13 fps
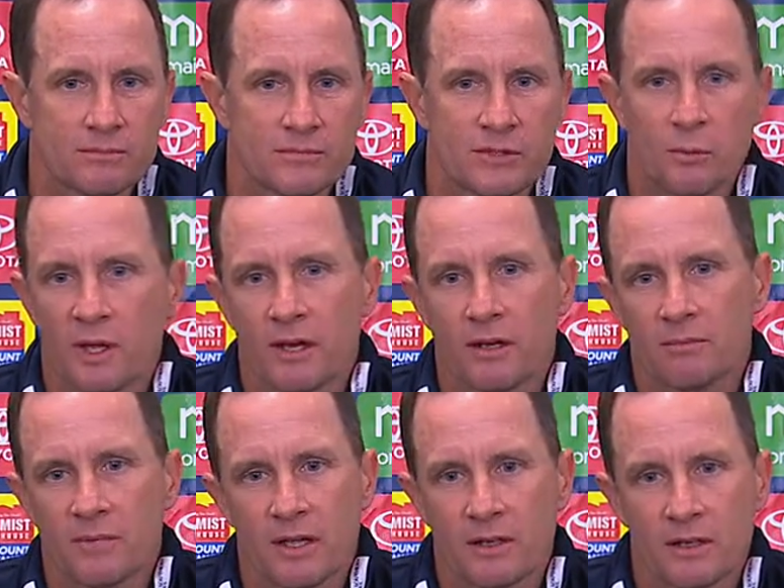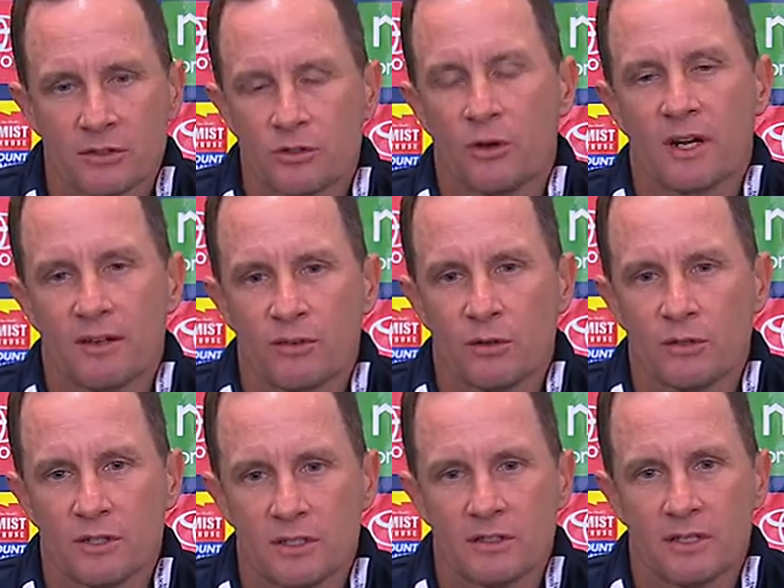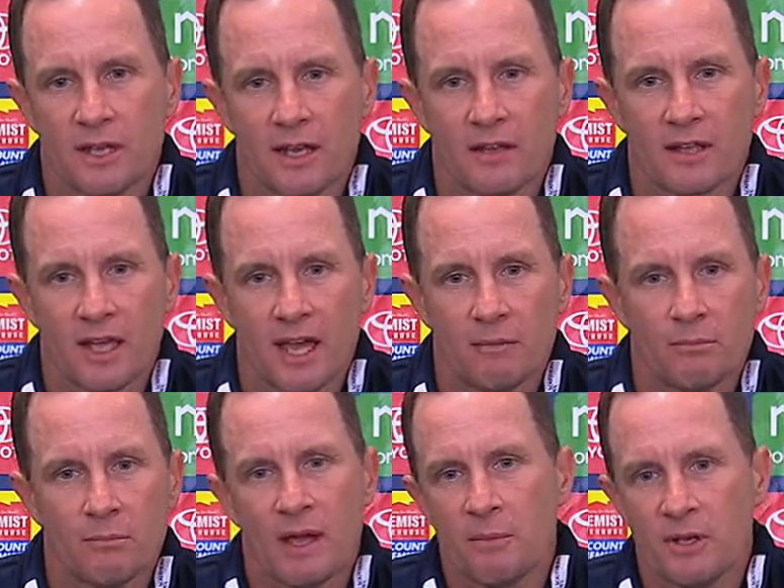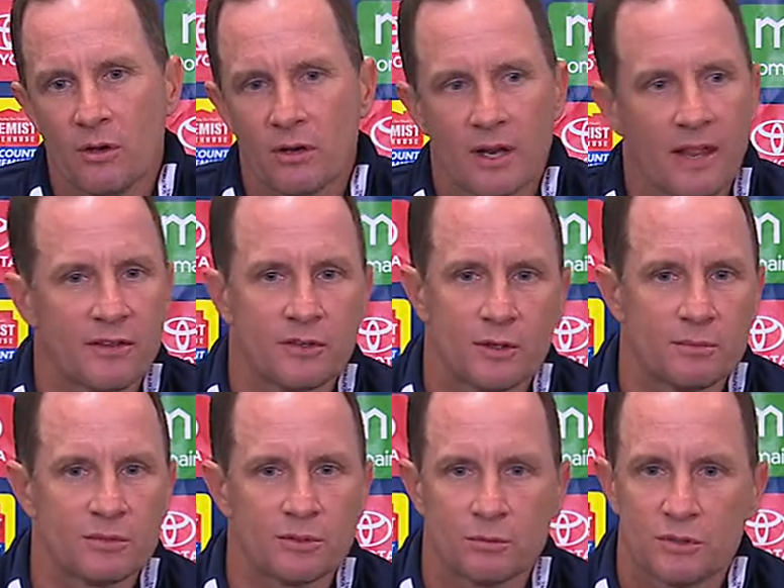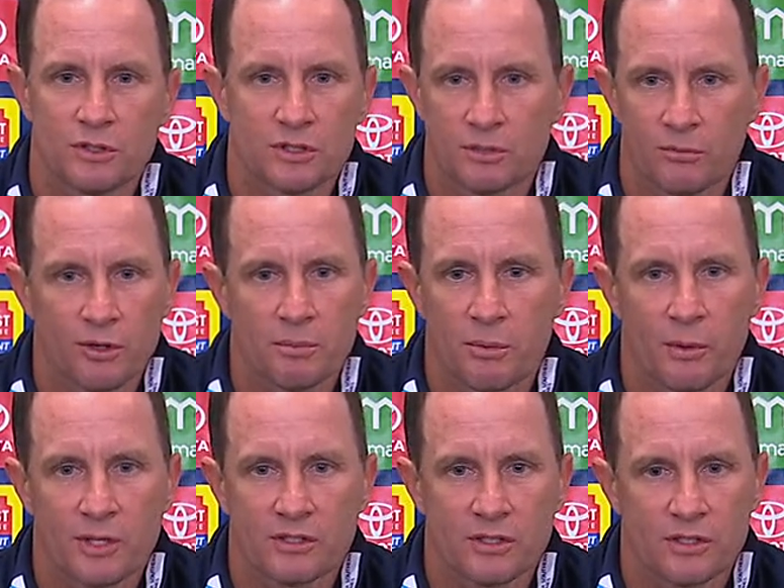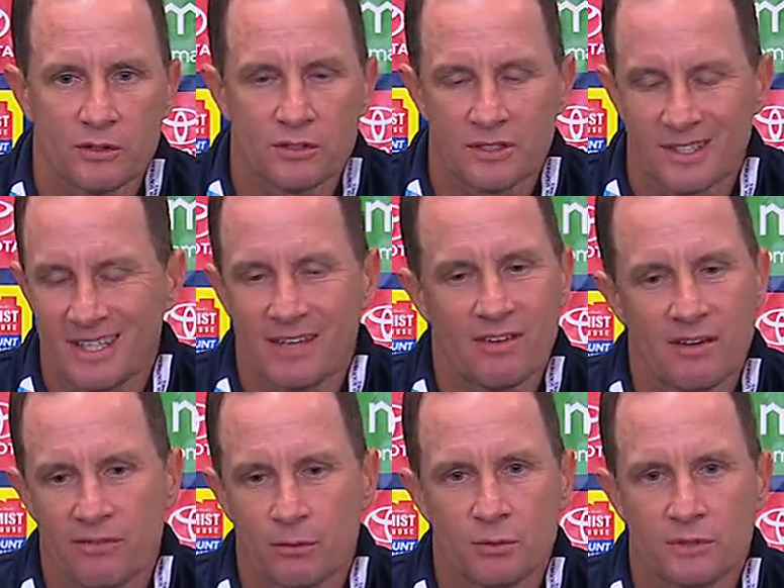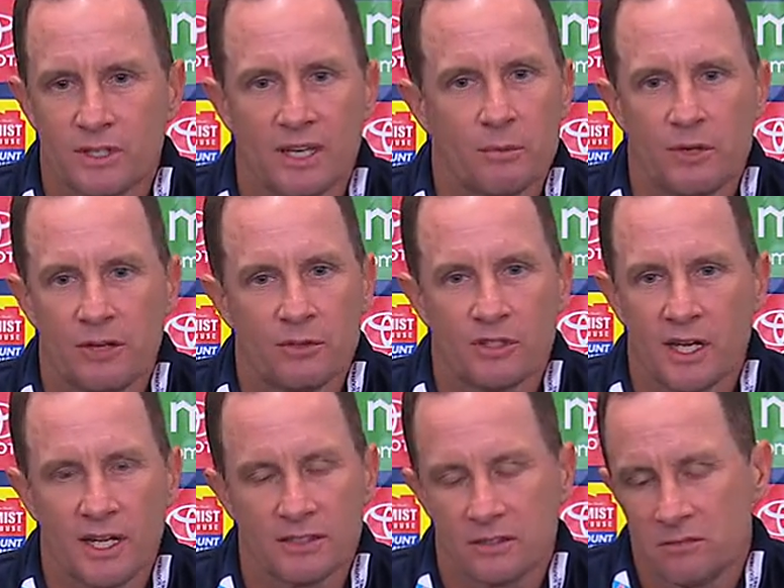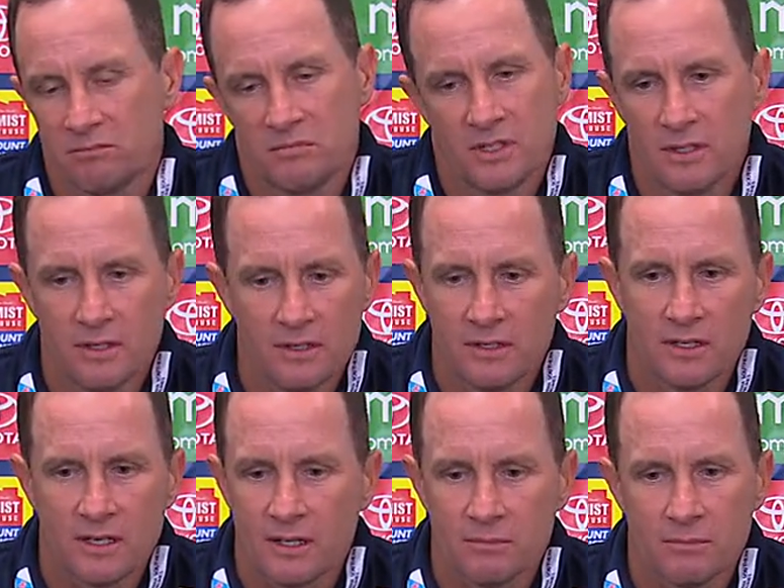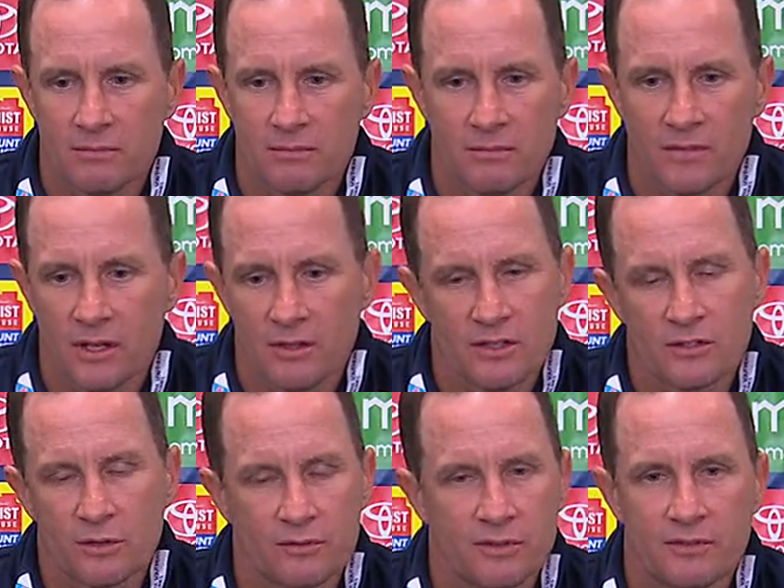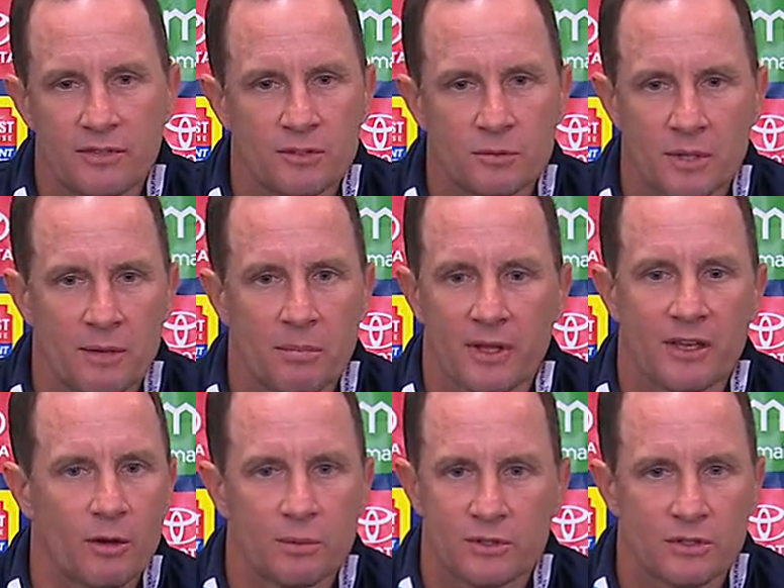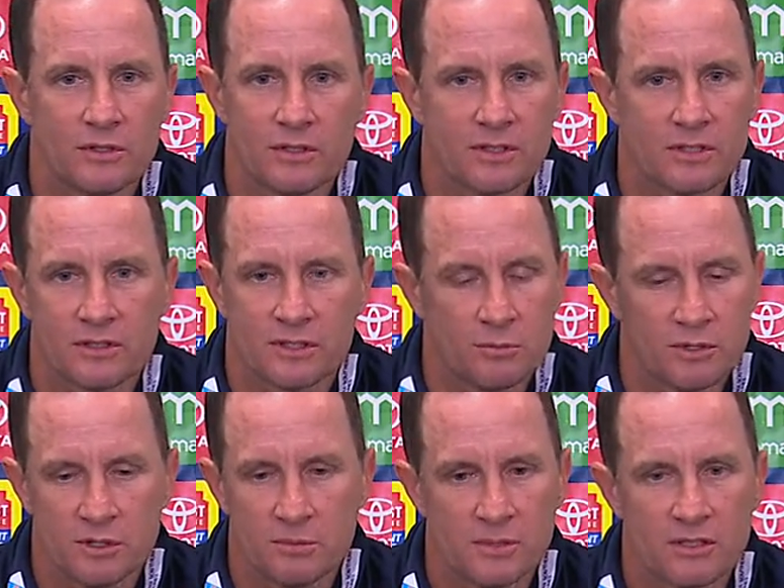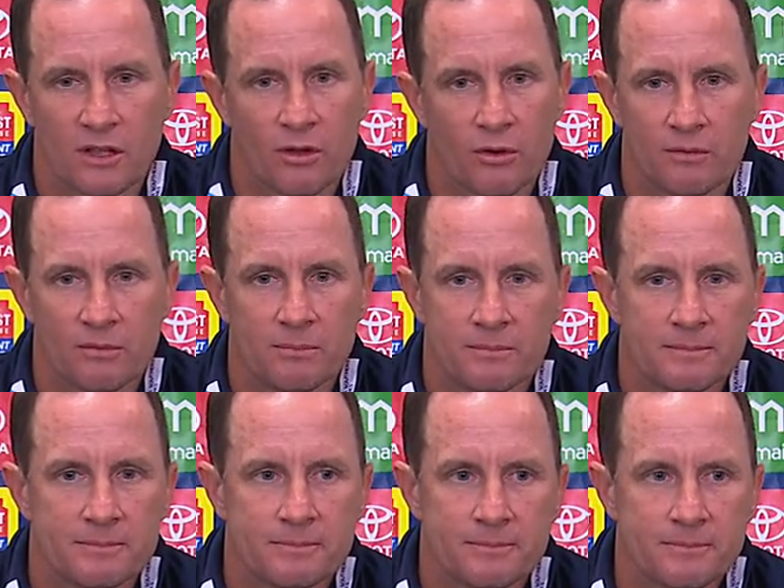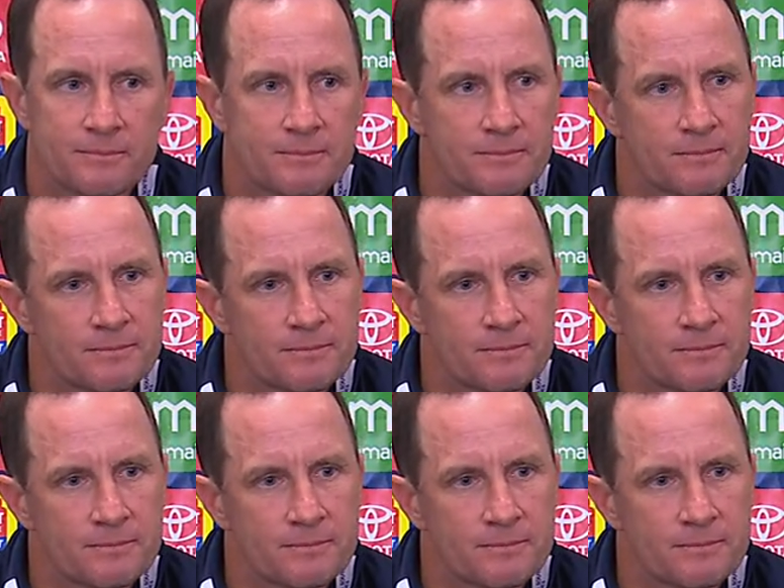Did we get a strong enough contest ahead of the game? Maybe not. Other times it was just some really poor execution. It didn't give our forwards anywhere near a chance. And, the inside 50s, we had plenty of opportunities. As I said, we just missed a lot of them.